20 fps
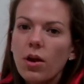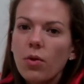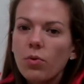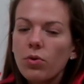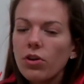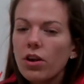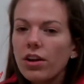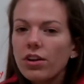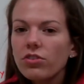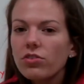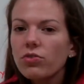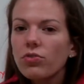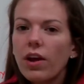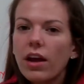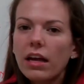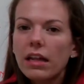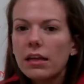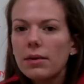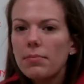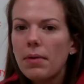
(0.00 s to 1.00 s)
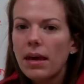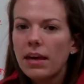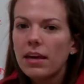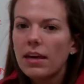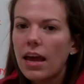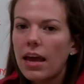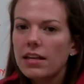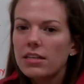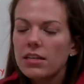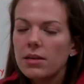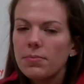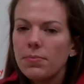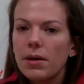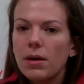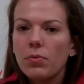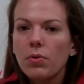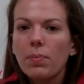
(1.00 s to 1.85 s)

we're not directly making ATP.